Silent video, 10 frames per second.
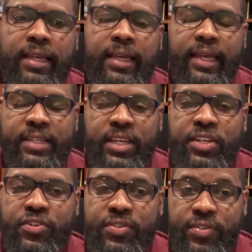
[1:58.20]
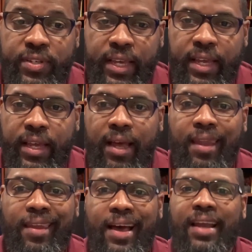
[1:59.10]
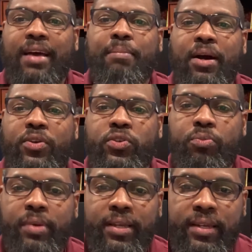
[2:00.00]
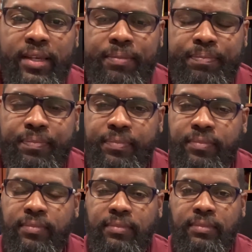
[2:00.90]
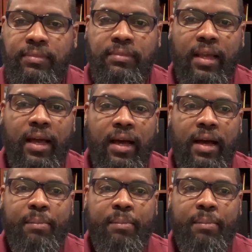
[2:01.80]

can teach us today a lot about humility. I